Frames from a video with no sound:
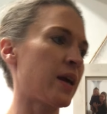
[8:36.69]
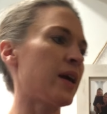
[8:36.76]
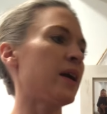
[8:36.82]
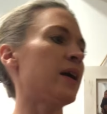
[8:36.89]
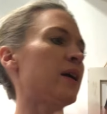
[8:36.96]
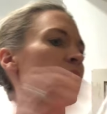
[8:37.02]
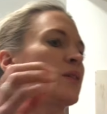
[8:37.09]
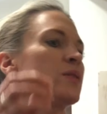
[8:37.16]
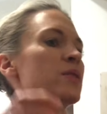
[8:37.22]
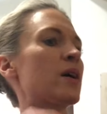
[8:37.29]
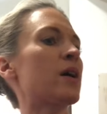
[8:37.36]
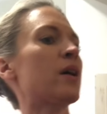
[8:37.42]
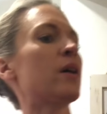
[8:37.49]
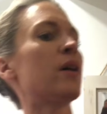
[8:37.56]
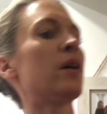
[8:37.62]
is
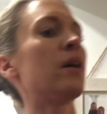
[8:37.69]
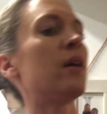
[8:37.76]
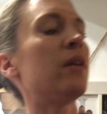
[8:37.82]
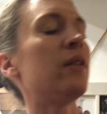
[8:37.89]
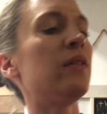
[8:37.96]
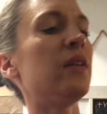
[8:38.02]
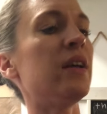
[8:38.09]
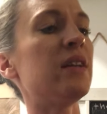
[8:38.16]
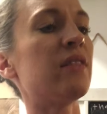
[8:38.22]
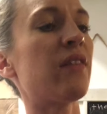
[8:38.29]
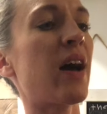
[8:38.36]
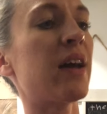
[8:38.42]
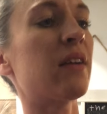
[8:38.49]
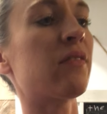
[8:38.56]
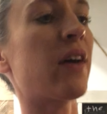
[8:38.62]
the
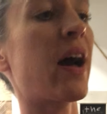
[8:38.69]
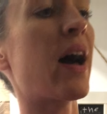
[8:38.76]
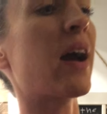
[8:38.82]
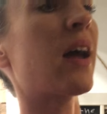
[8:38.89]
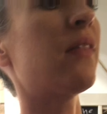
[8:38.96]
divider rack.